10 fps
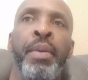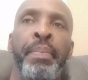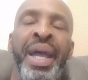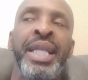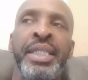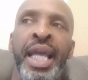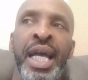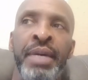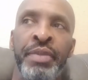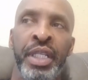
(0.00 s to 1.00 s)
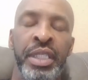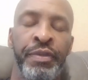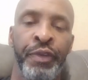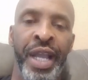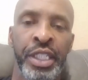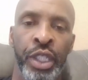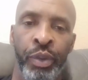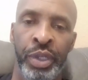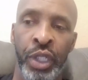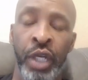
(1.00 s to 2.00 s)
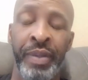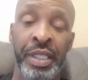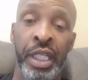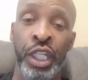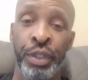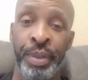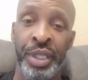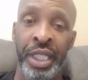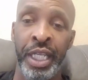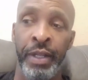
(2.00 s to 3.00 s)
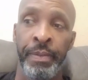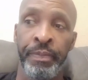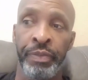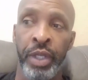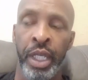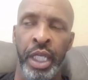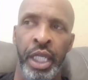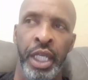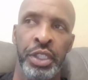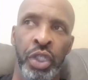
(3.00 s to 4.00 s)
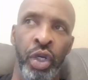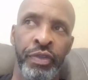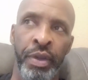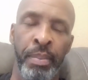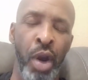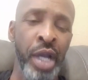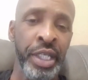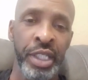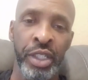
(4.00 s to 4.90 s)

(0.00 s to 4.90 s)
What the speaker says: banks have this fractional reserve that's 100%. And so if the market is